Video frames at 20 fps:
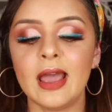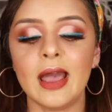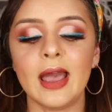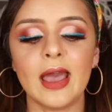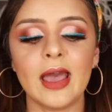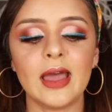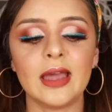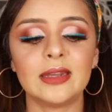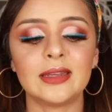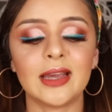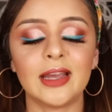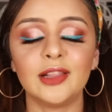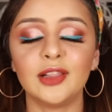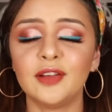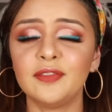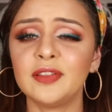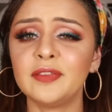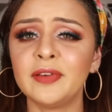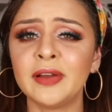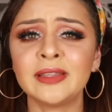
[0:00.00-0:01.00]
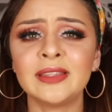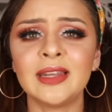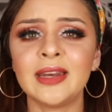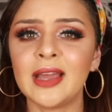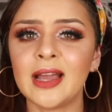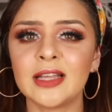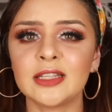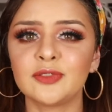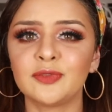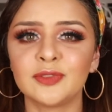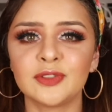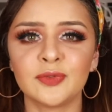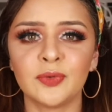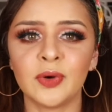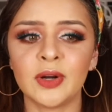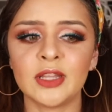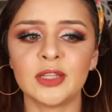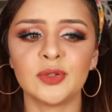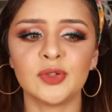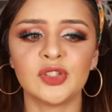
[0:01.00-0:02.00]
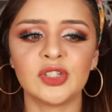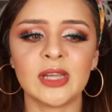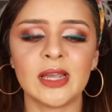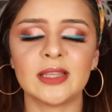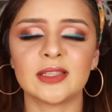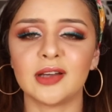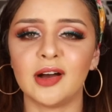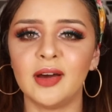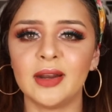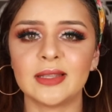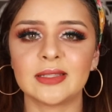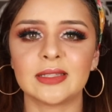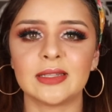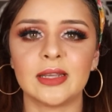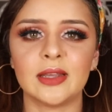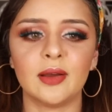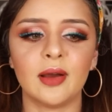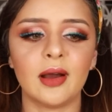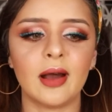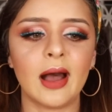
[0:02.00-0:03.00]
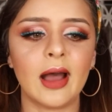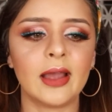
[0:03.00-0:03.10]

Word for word: And I love the fact that it has 42 shades, honestly.